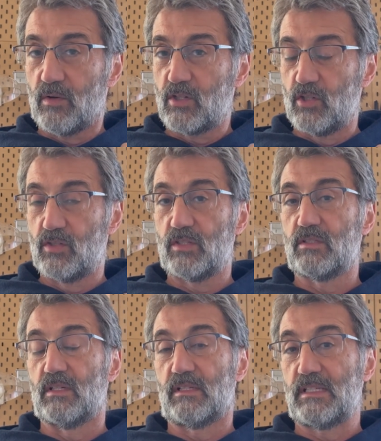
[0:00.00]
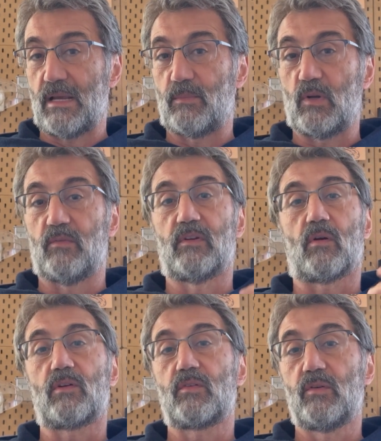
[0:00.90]
Richards is an example of an
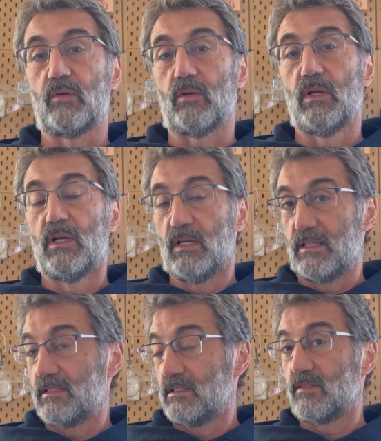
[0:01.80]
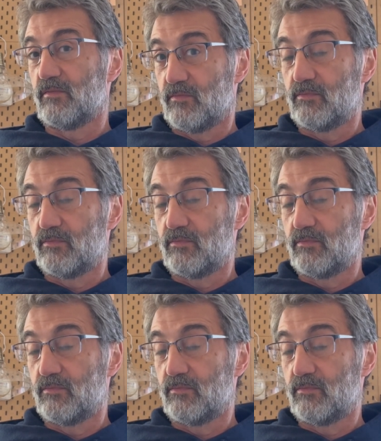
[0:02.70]
arterial, is